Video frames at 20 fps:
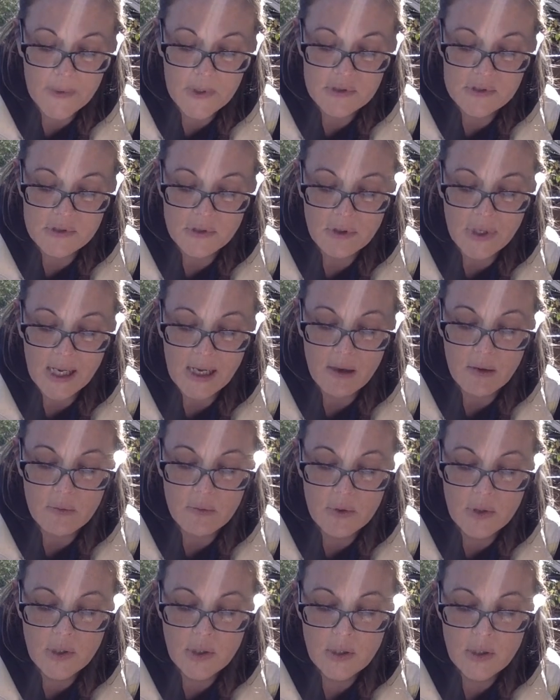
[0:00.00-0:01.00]
So now,
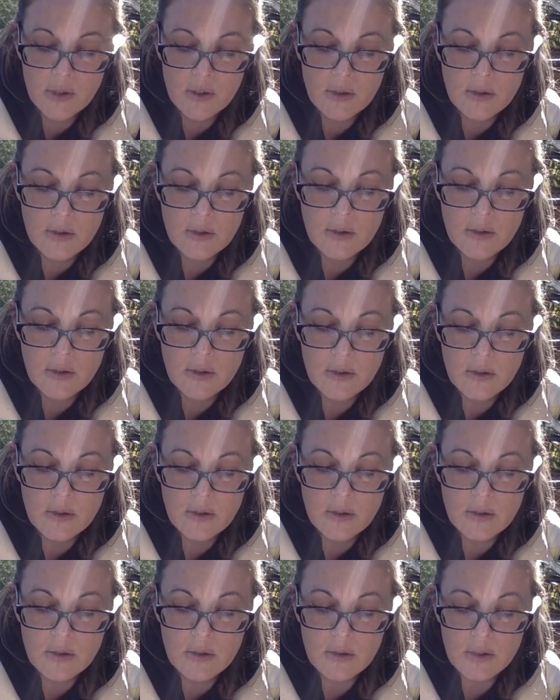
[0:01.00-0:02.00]

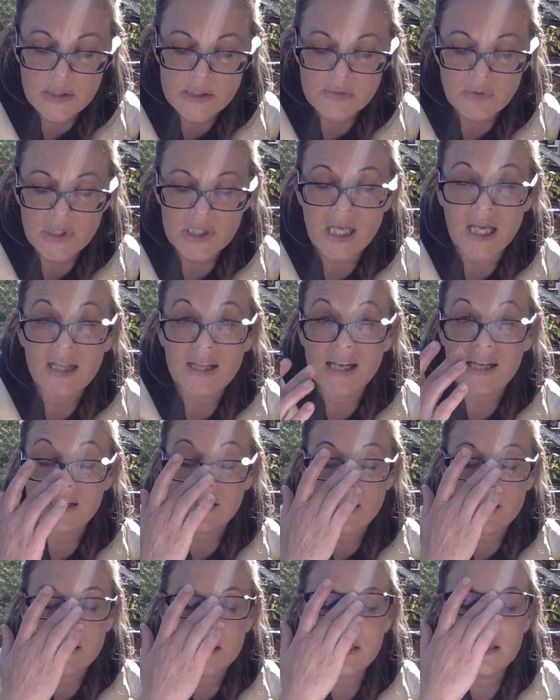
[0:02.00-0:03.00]
let's read that last
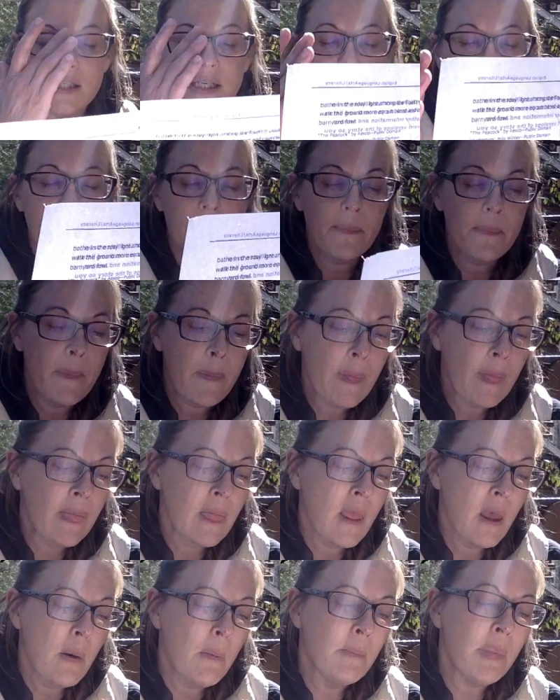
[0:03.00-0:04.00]
sentence again.
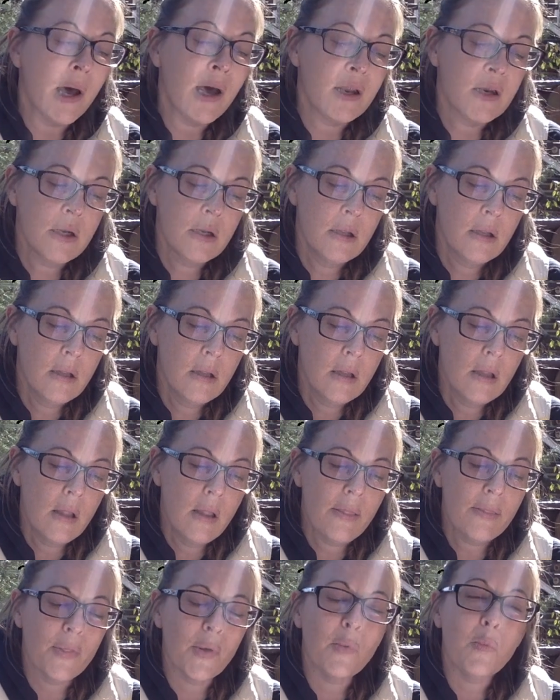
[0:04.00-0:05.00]
But
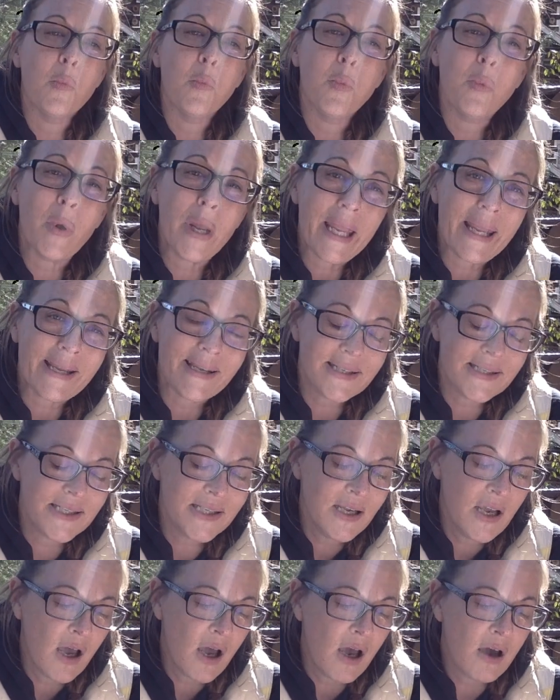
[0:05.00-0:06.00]
the weight
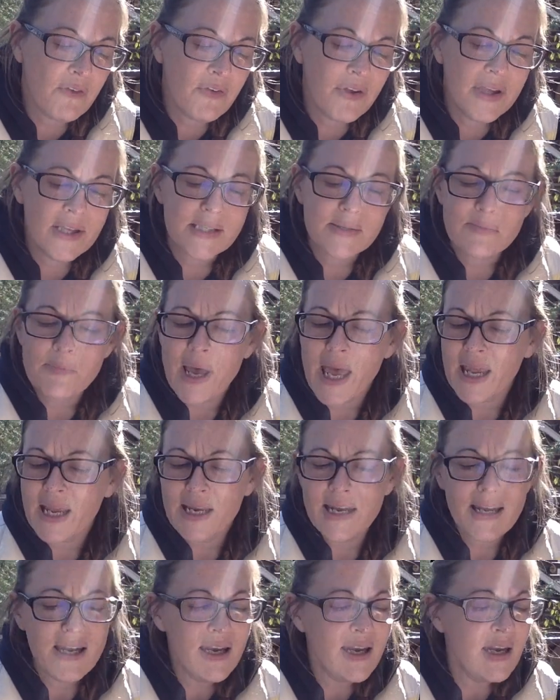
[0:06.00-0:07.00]
of his
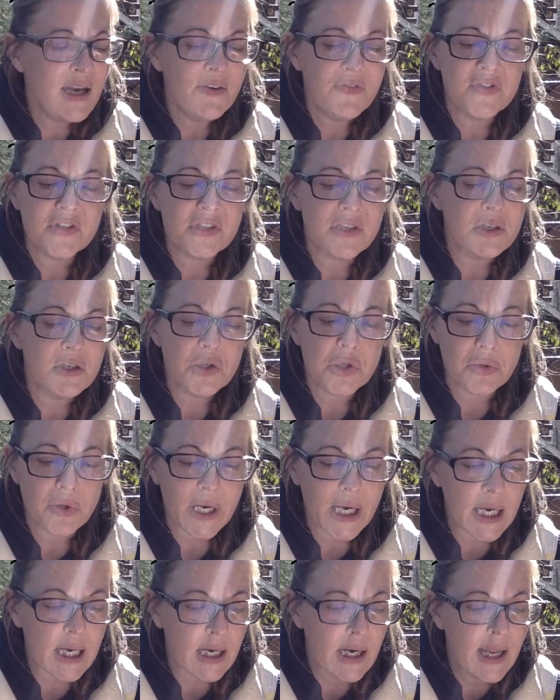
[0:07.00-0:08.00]
magnificent
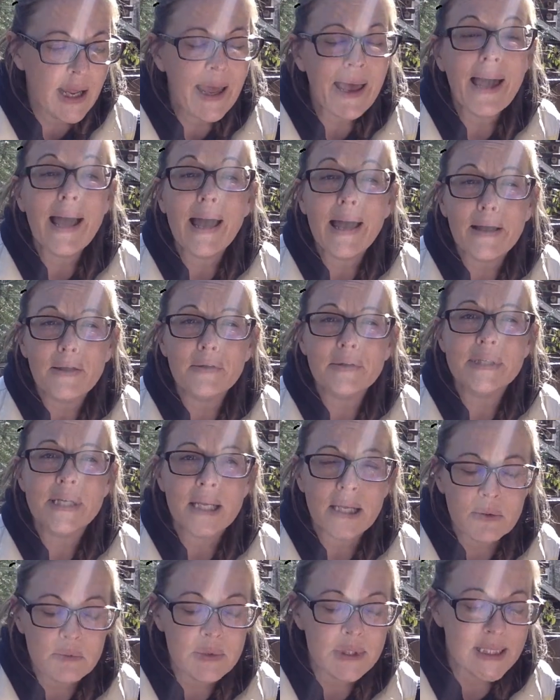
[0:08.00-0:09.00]
train held
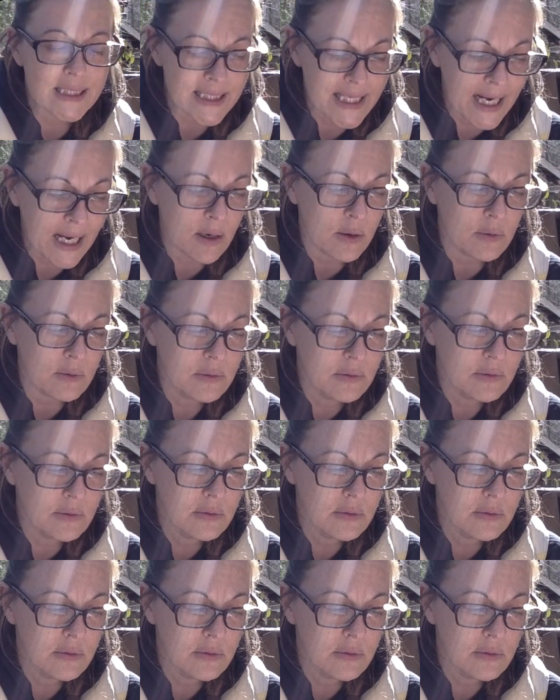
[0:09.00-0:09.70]
him down.